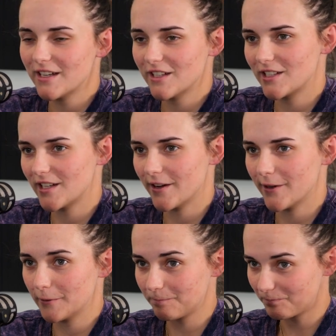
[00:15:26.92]

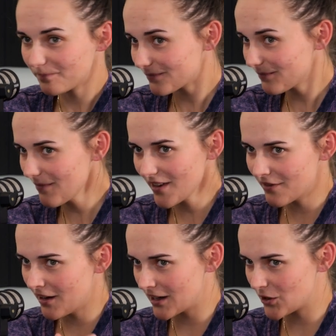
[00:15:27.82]
So
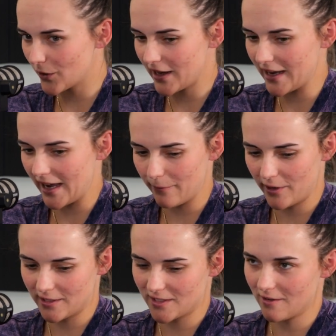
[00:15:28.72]
then I saw that game
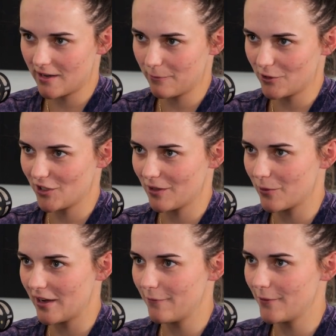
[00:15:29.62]
when I was 9 watching the
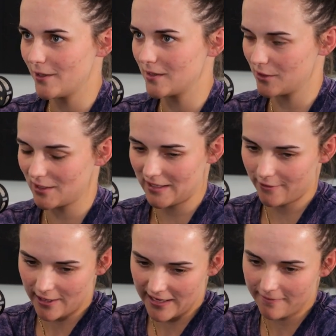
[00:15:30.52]
White Ferns and was like,
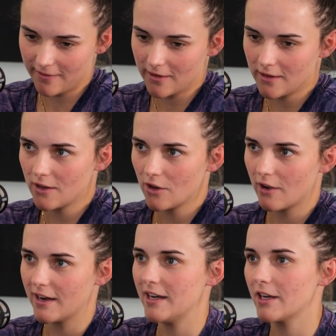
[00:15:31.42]
all right,
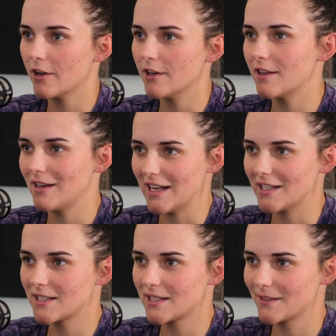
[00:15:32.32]
I need to go to the
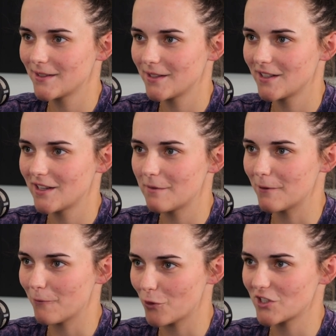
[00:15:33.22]
nets
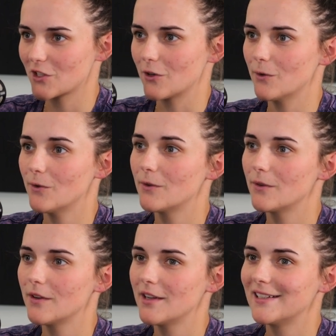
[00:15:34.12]
before school,
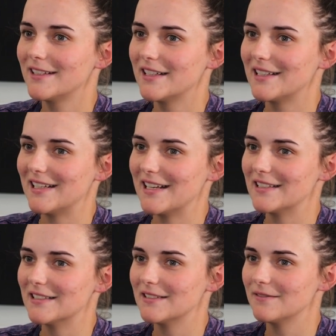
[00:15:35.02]

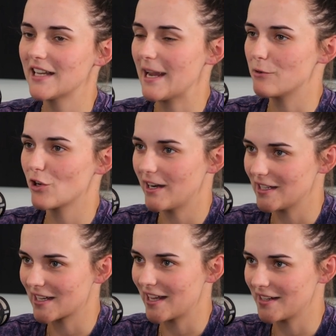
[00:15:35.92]
and team
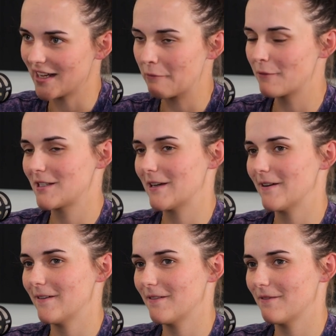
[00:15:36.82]
trainings aren't enough.
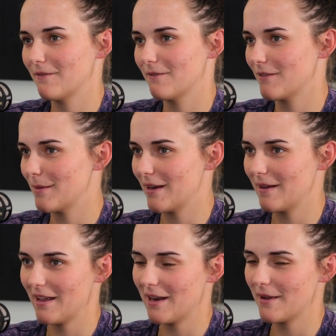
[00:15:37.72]
So
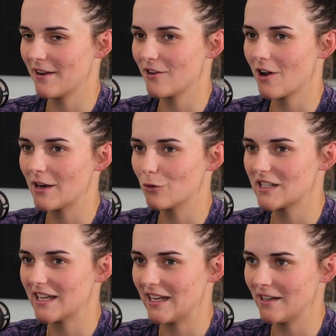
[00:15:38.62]
at about 9 or
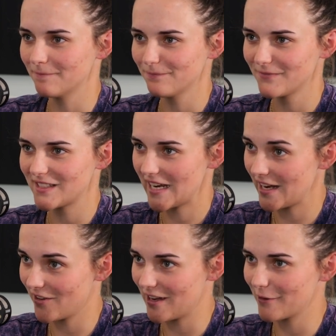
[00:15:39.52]
10,
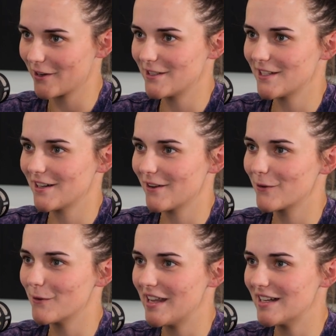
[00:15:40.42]
Dad and I would go to the
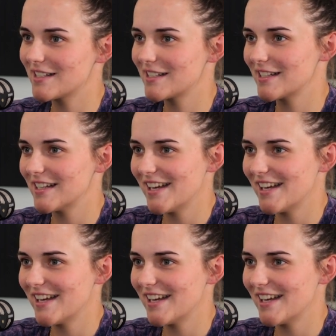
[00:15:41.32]
local nets